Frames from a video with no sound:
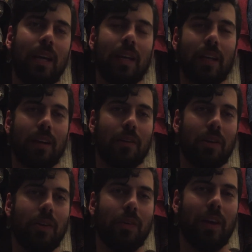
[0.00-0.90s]

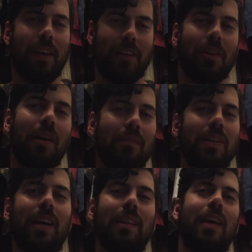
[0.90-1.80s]
You don't have to
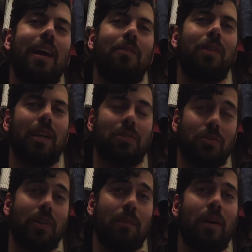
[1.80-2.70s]
get that
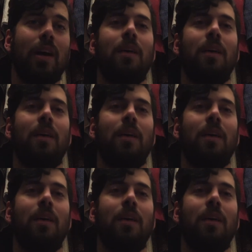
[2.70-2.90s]
extreme.